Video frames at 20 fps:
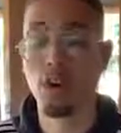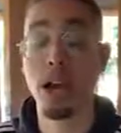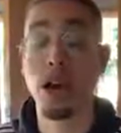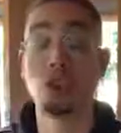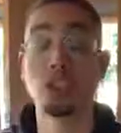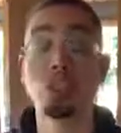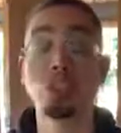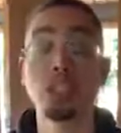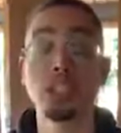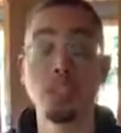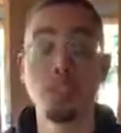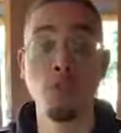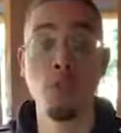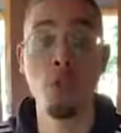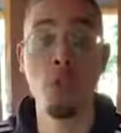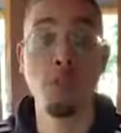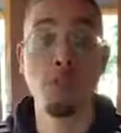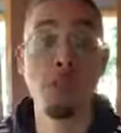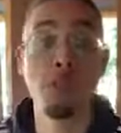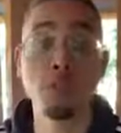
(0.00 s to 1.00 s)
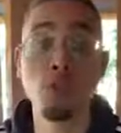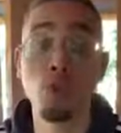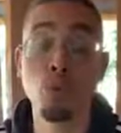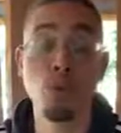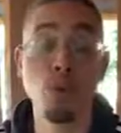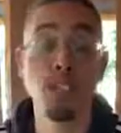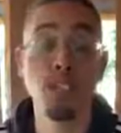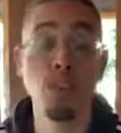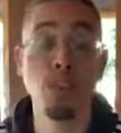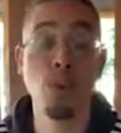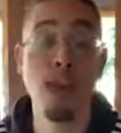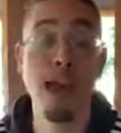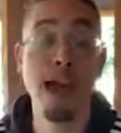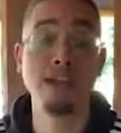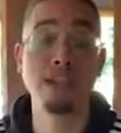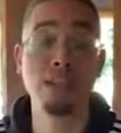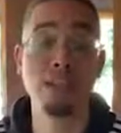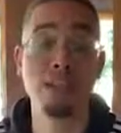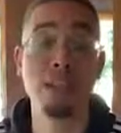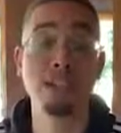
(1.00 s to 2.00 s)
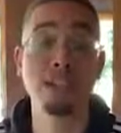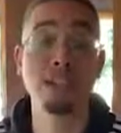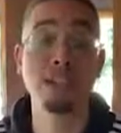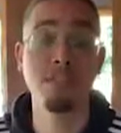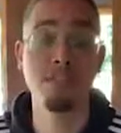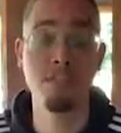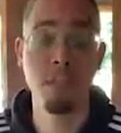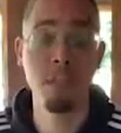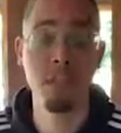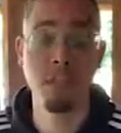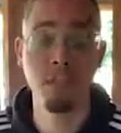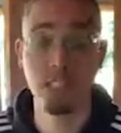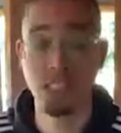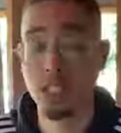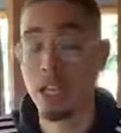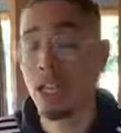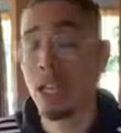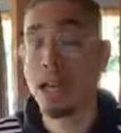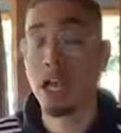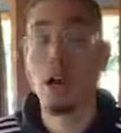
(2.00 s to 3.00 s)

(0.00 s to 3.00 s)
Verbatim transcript: Now, who's this for? People who really don't have the biggest of budgets.